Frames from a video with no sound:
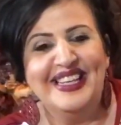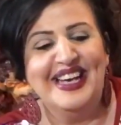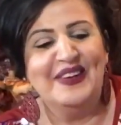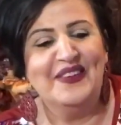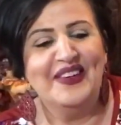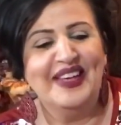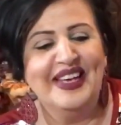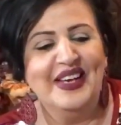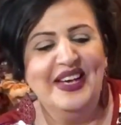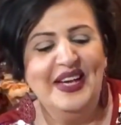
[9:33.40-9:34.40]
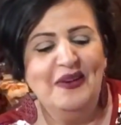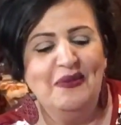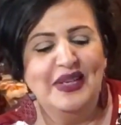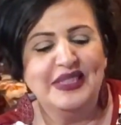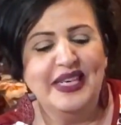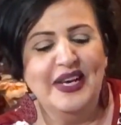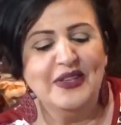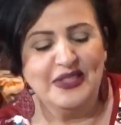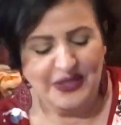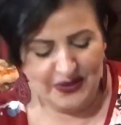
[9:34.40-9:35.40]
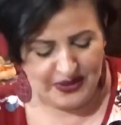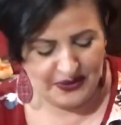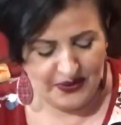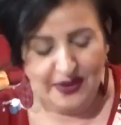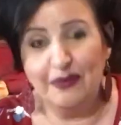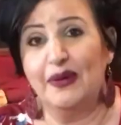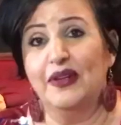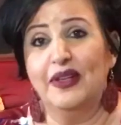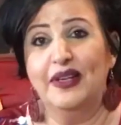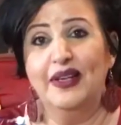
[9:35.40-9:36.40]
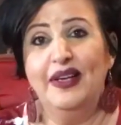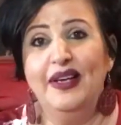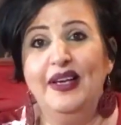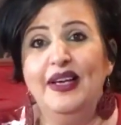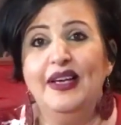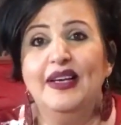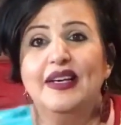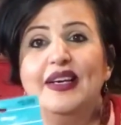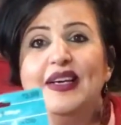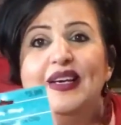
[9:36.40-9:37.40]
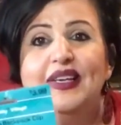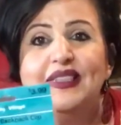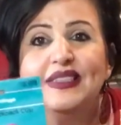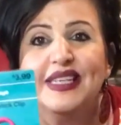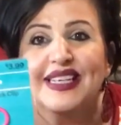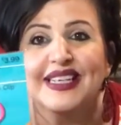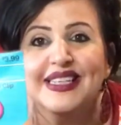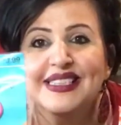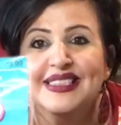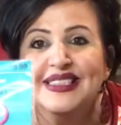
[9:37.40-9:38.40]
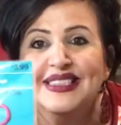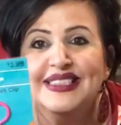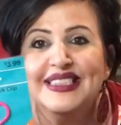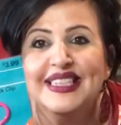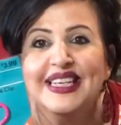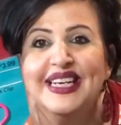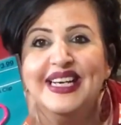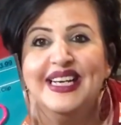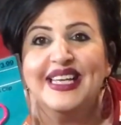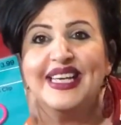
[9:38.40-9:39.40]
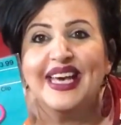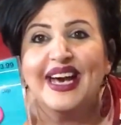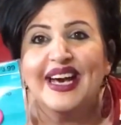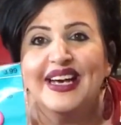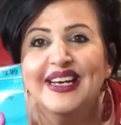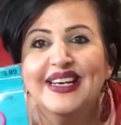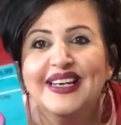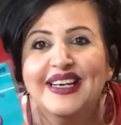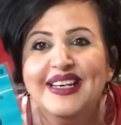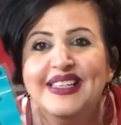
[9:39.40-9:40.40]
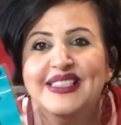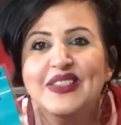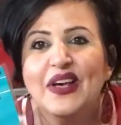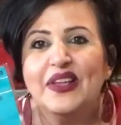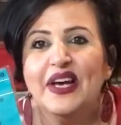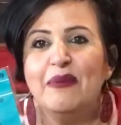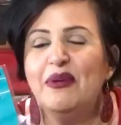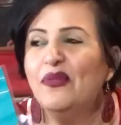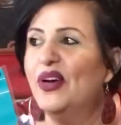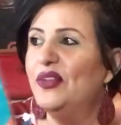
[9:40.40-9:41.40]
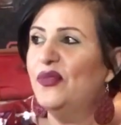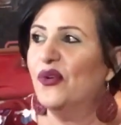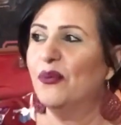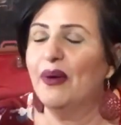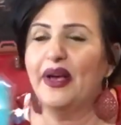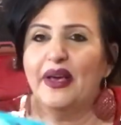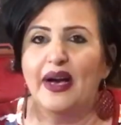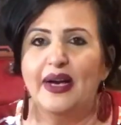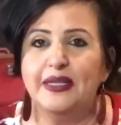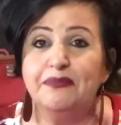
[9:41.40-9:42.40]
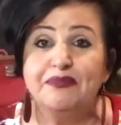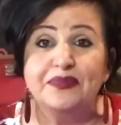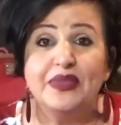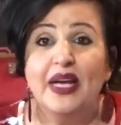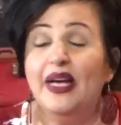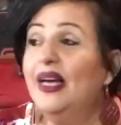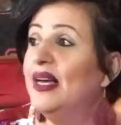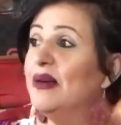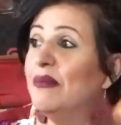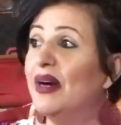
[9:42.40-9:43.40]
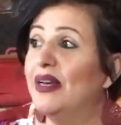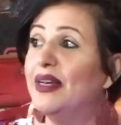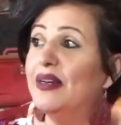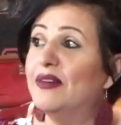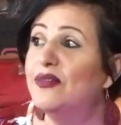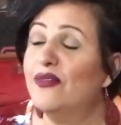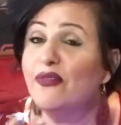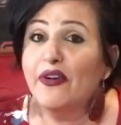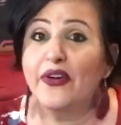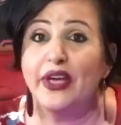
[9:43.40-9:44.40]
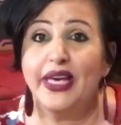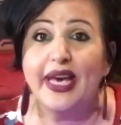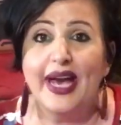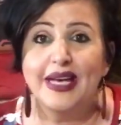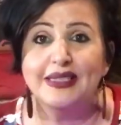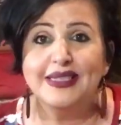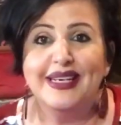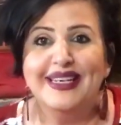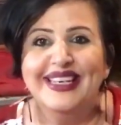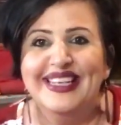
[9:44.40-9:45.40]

light warning. But they are so adorable. I think Leila got the yeah. one with the ghost and the cat. I think it's yeah. So I thought it'd be fun for my uh, my furry cat uh,